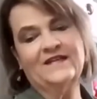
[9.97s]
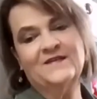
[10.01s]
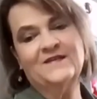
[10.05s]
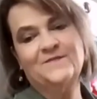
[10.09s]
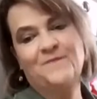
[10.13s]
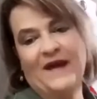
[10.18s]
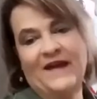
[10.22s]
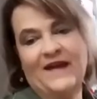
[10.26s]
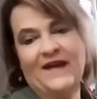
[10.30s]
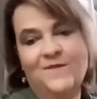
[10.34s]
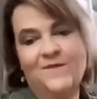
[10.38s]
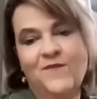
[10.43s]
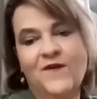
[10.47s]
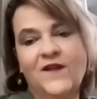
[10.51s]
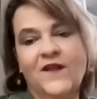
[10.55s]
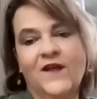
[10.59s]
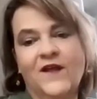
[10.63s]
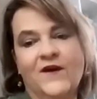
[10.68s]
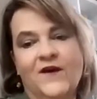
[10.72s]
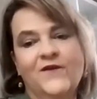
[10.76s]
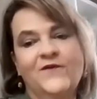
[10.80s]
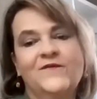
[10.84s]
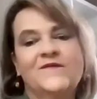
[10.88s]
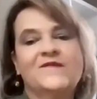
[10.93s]
is Beckie
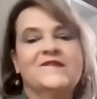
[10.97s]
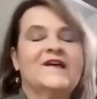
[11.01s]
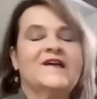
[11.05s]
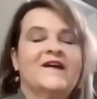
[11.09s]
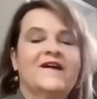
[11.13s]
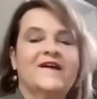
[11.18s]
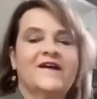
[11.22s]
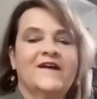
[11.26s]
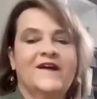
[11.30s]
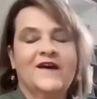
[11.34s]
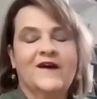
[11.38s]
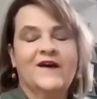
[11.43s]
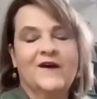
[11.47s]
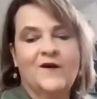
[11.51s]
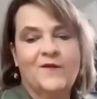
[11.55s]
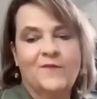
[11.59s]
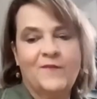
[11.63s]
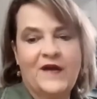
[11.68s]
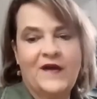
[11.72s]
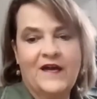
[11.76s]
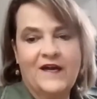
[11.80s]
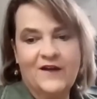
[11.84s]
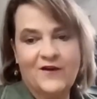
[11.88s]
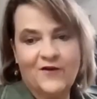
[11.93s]
Belote. I
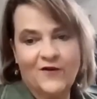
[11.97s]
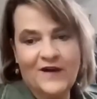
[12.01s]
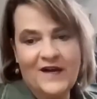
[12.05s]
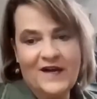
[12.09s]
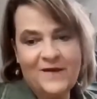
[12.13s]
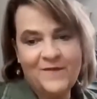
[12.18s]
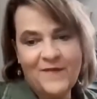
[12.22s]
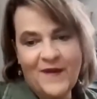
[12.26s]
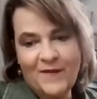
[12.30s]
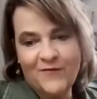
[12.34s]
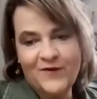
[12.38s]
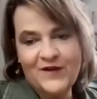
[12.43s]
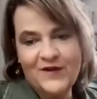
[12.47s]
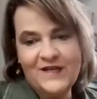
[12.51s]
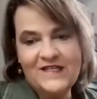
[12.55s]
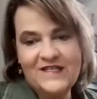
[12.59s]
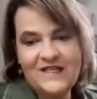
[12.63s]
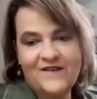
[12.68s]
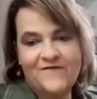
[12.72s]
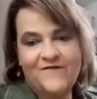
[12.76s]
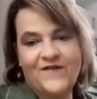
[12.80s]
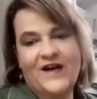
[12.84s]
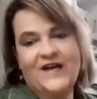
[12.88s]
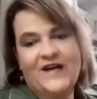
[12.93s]
am a Creative
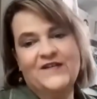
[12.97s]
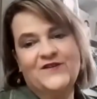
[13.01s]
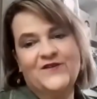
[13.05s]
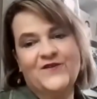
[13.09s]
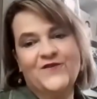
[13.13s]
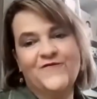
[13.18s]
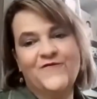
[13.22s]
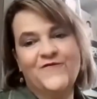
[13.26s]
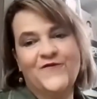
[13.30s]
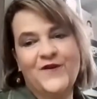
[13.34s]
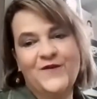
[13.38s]
Memories Advisor